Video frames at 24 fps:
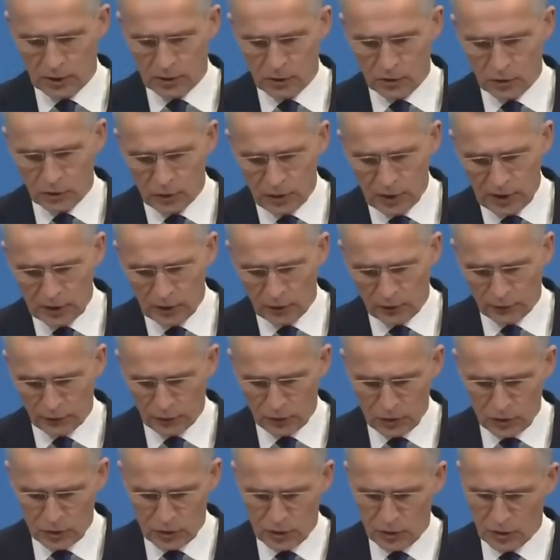the concrete
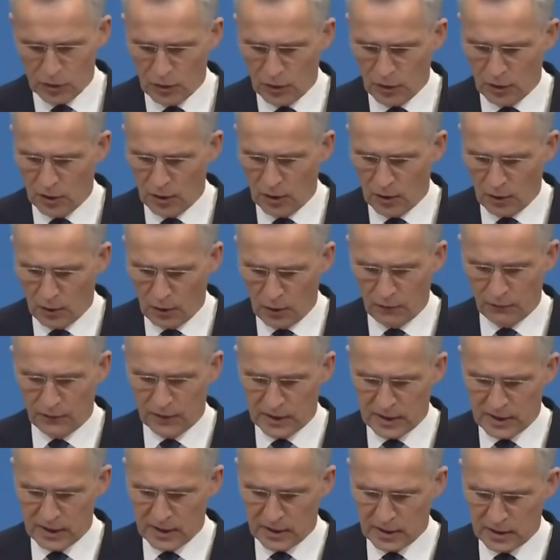offers uh, of
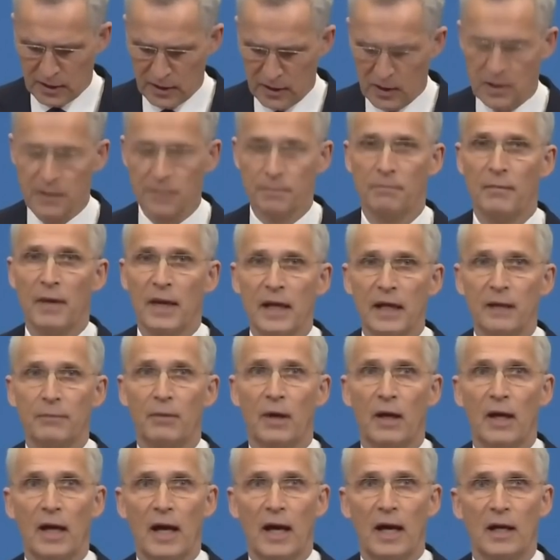assistance made
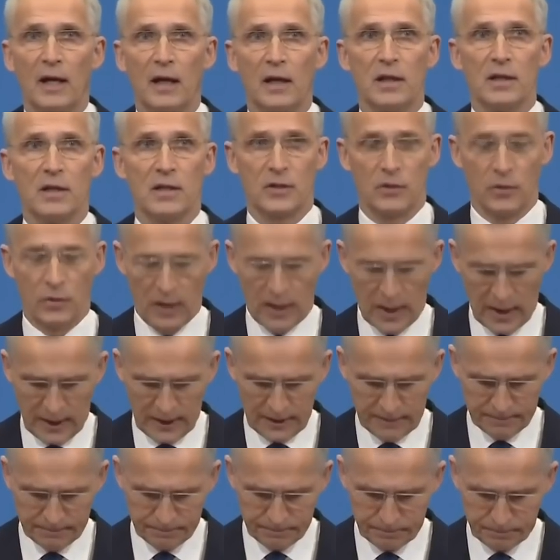by allies today.